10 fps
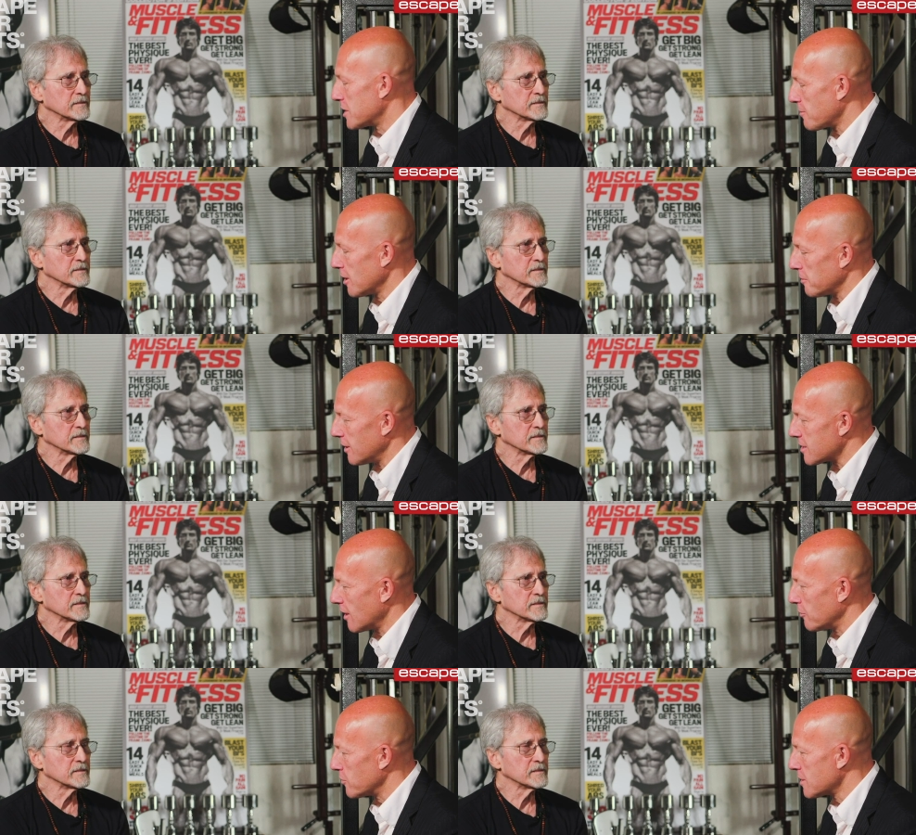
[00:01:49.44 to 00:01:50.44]
Speaker 1: we spoke about
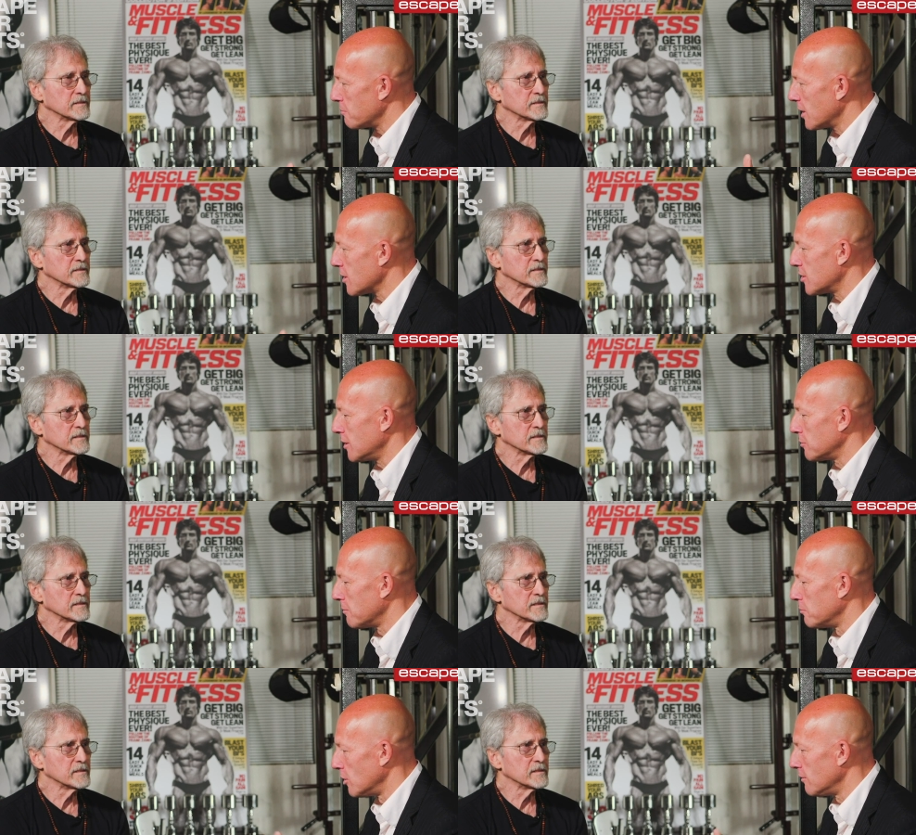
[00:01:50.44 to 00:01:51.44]
this earlier, was it because you
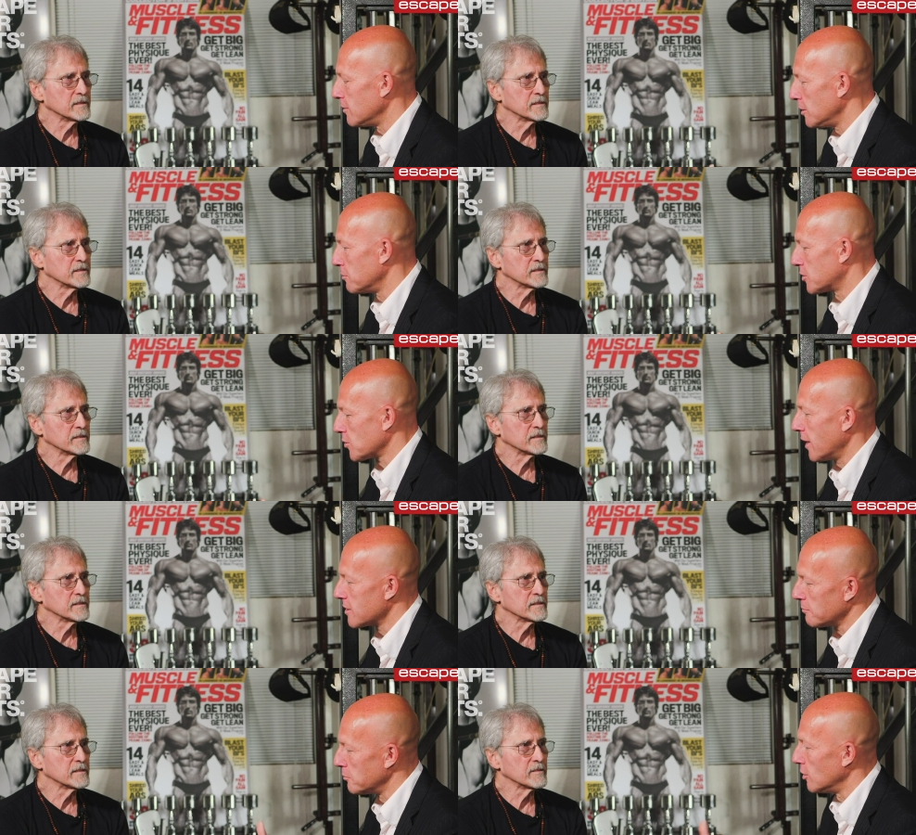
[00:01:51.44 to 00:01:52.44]
were
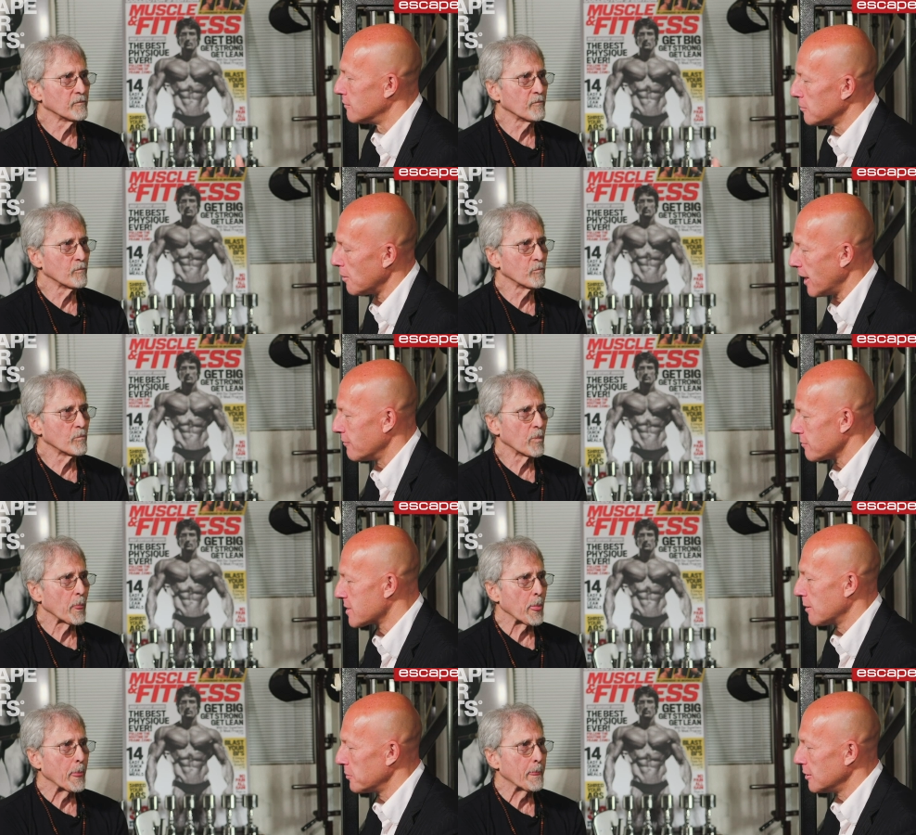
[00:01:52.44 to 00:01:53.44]
trying to move away
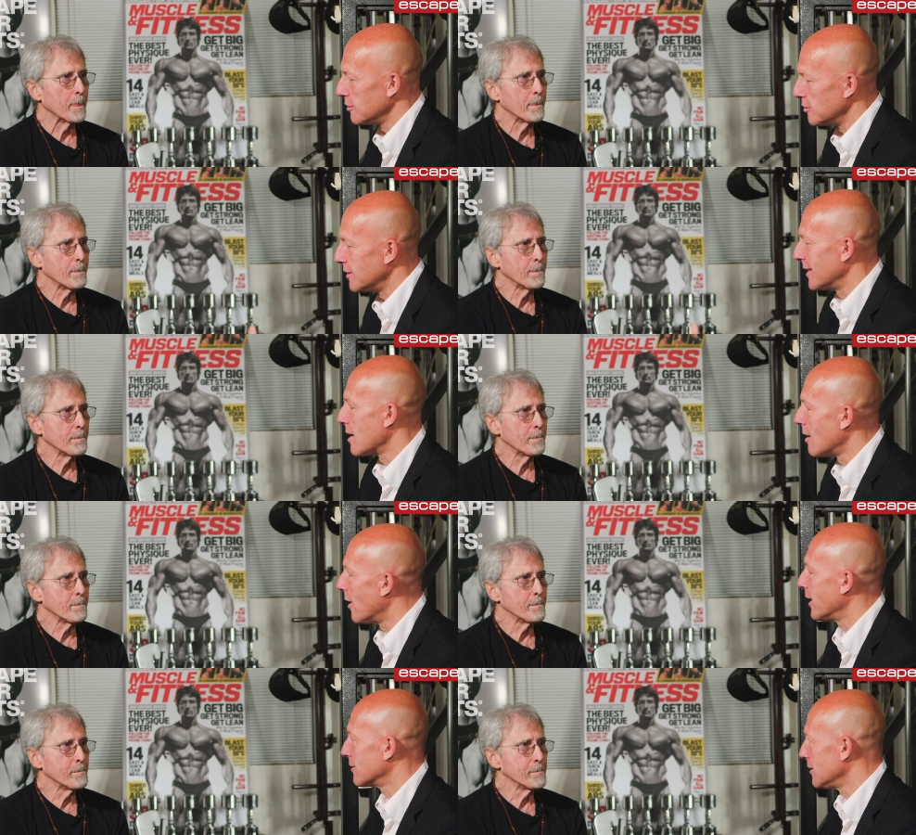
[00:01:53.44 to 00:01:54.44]
from something that you didn't
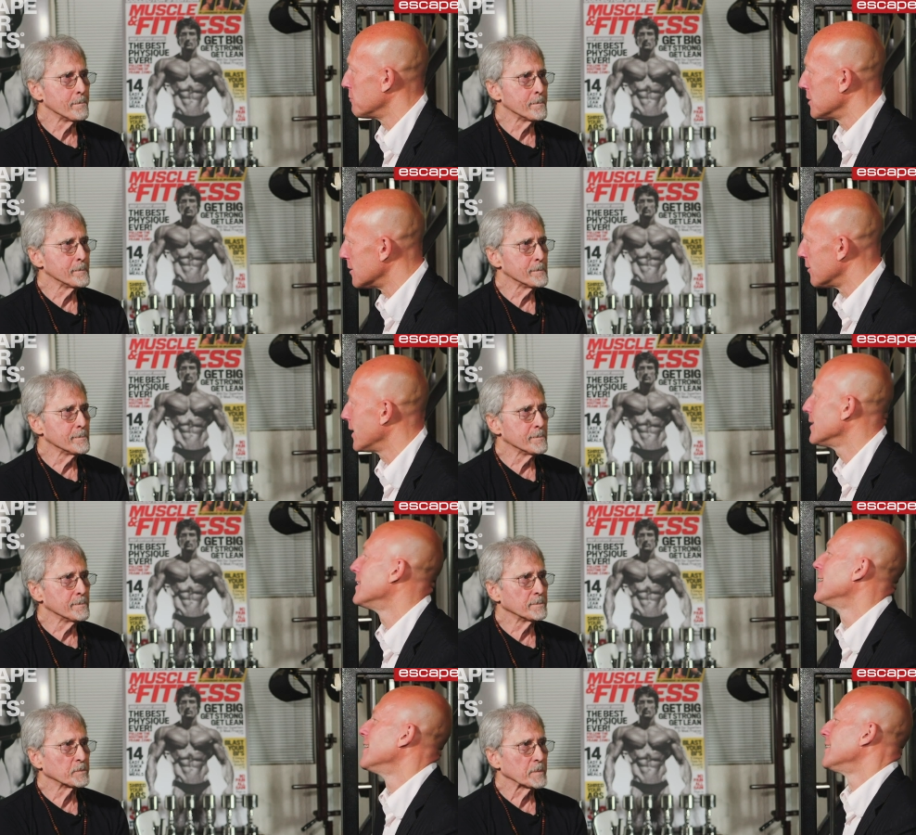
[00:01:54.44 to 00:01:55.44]
like that you were doing,
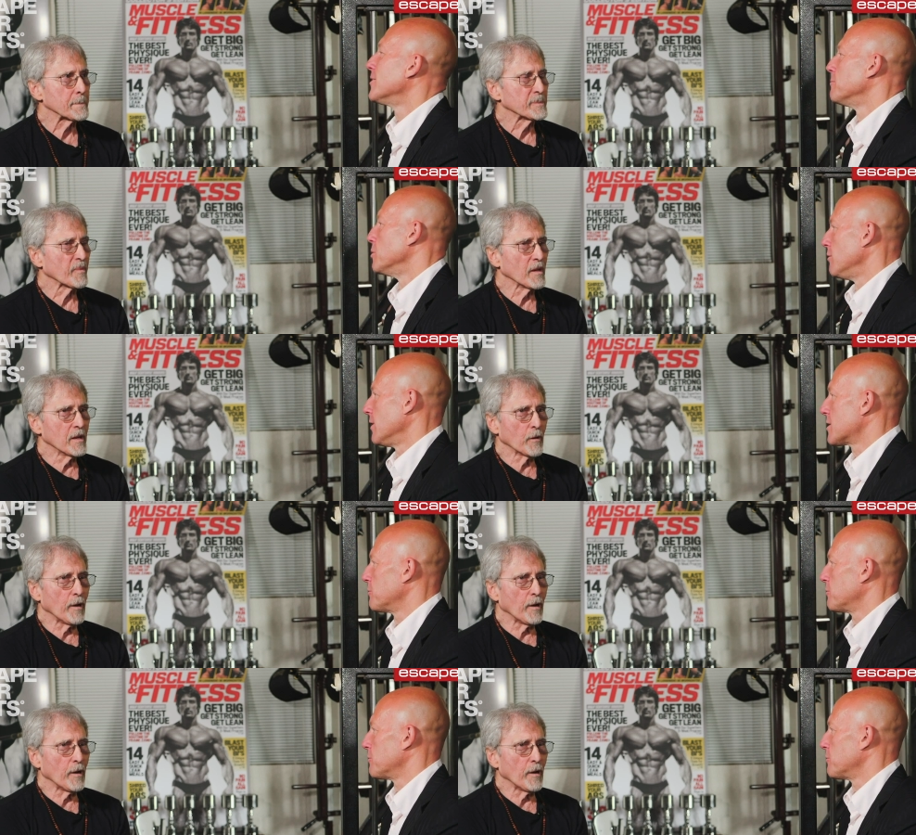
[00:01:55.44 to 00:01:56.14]
or moving